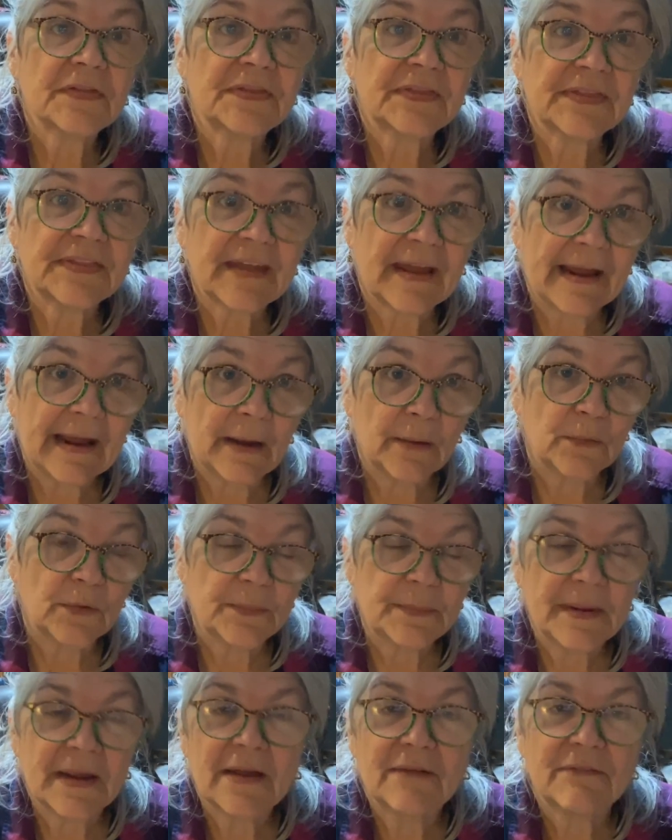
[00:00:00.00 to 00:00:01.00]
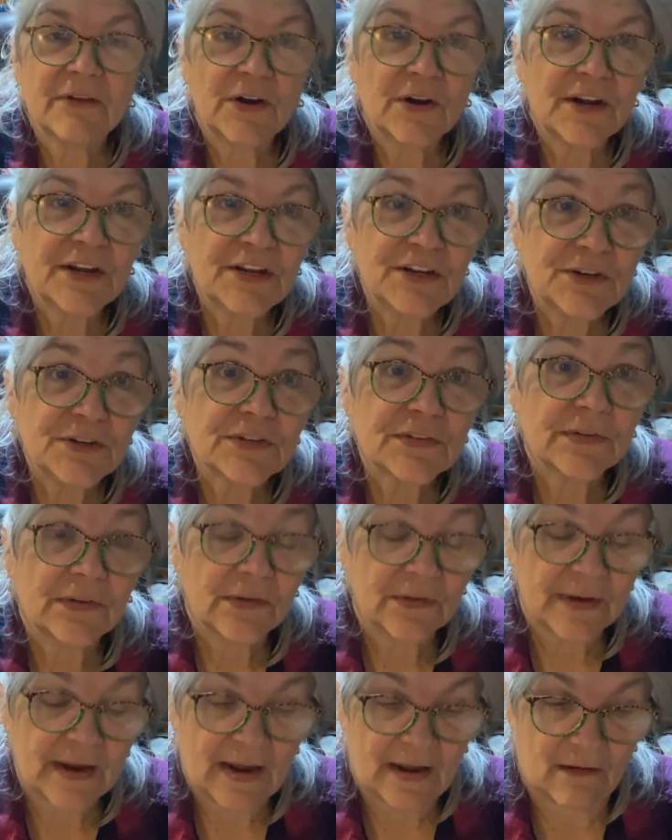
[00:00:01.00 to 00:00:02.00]
That would be a very useful
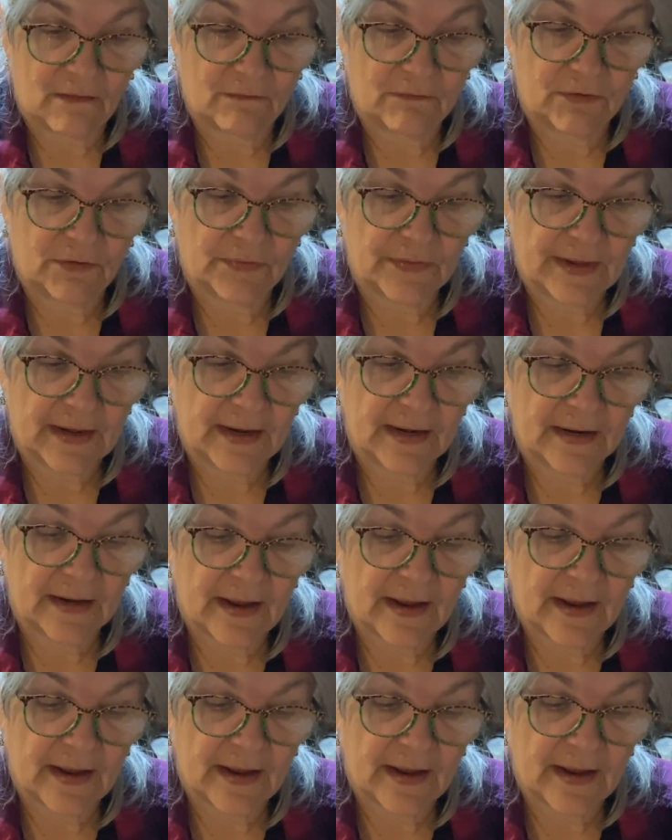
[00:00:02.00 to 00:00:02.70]
and helpful thing,